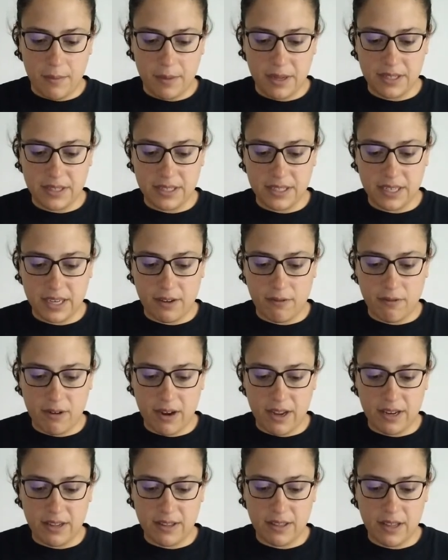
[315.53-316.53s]
Let's stick it
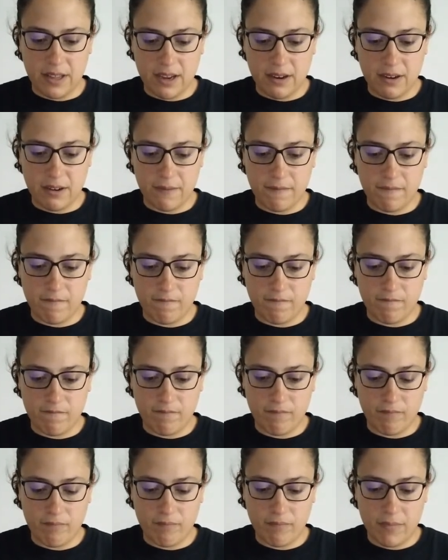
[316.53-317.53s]
right in there.
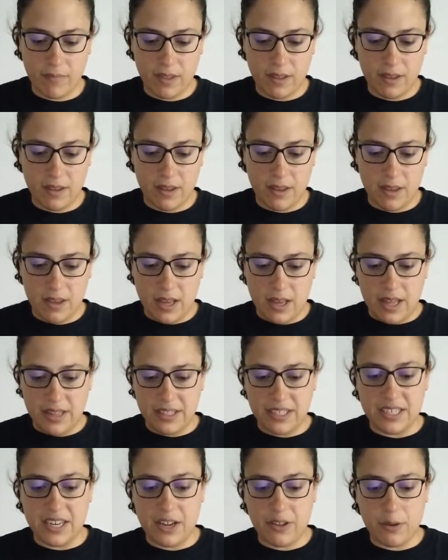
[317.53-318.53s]

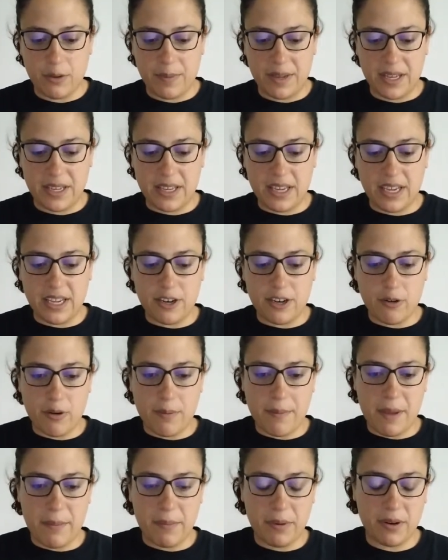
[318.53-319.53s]
So another big key to
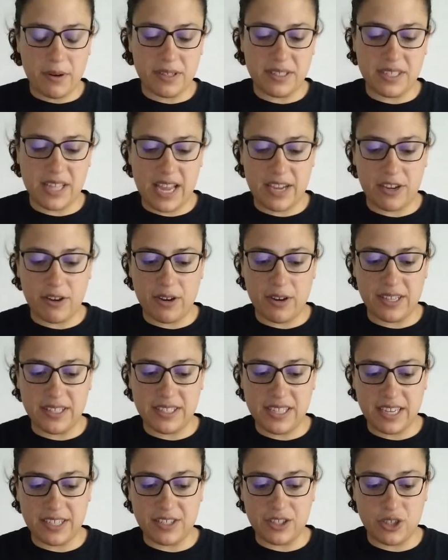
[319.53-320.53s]
remember is that your
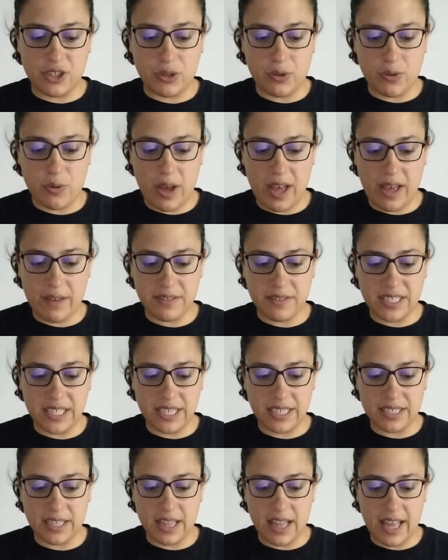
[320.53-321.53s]
insects do have
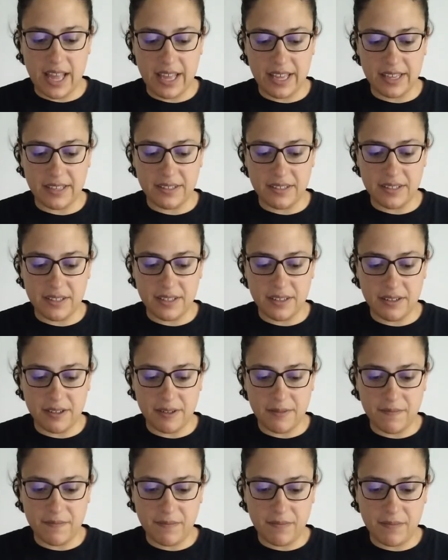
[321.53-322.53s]
6 legs.
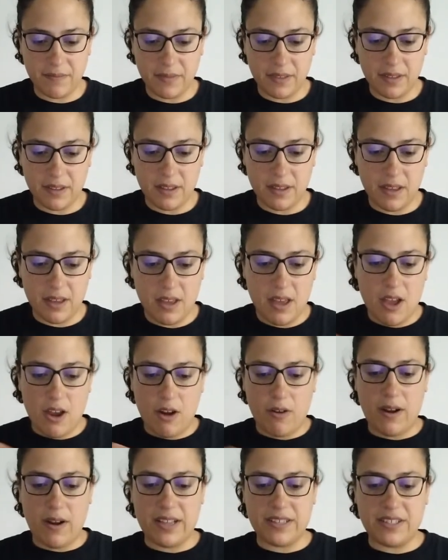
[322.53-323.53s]

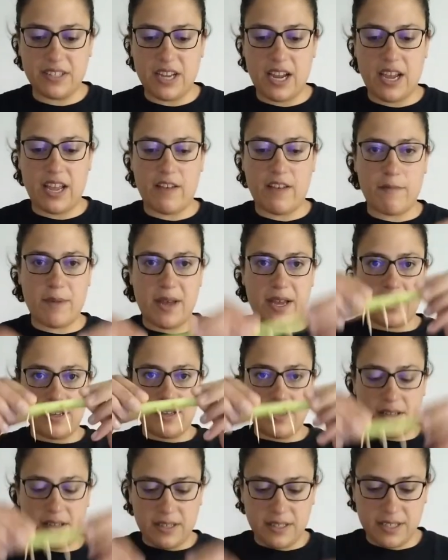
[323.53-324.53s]
All right, so now I have my
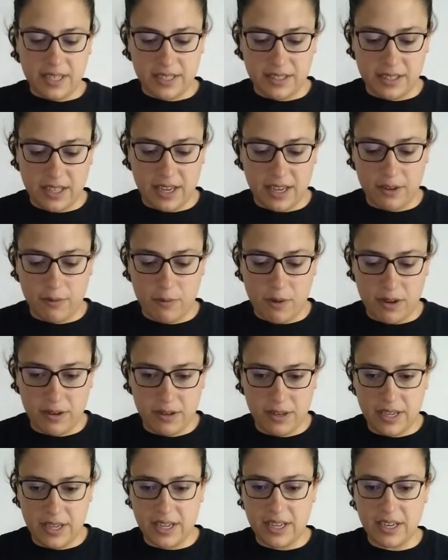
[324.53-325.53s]
6-legged one.
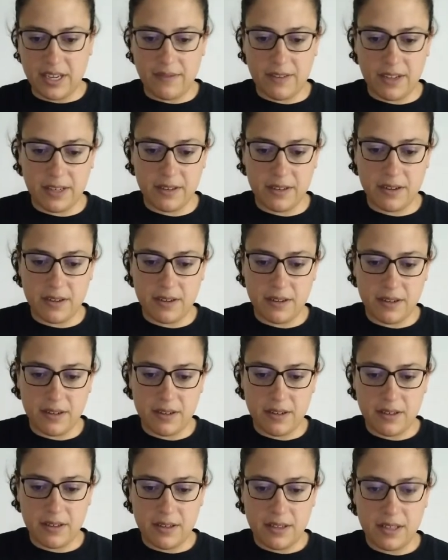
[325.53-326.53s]
He can even
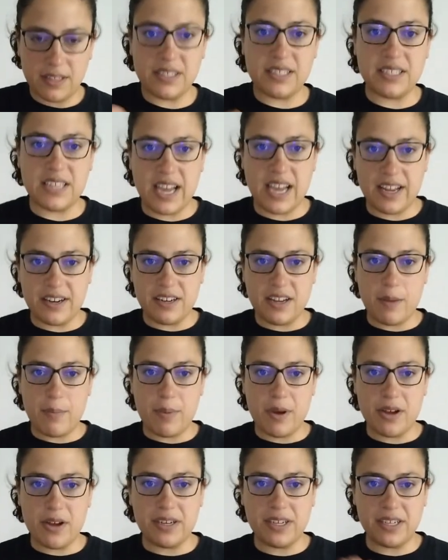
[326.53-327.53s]
stand up
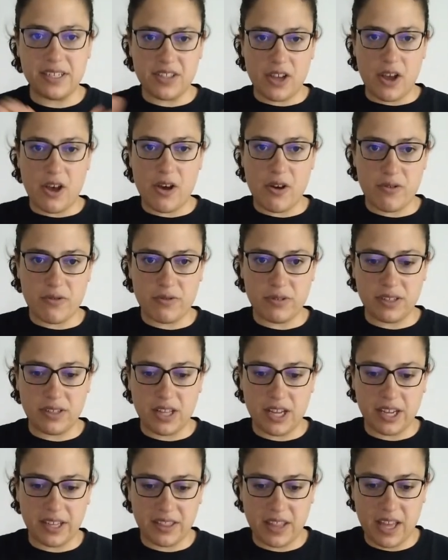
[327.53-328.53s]
on his own.
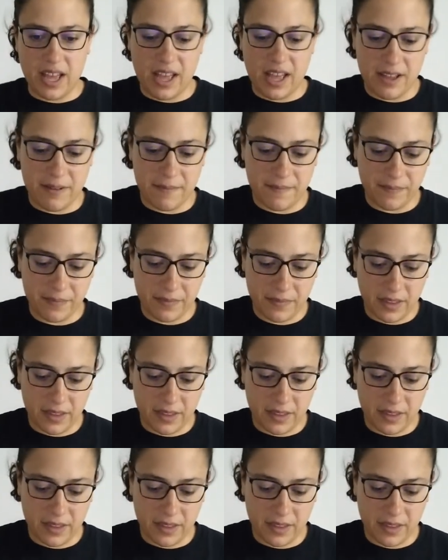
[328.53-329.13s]
Look at that.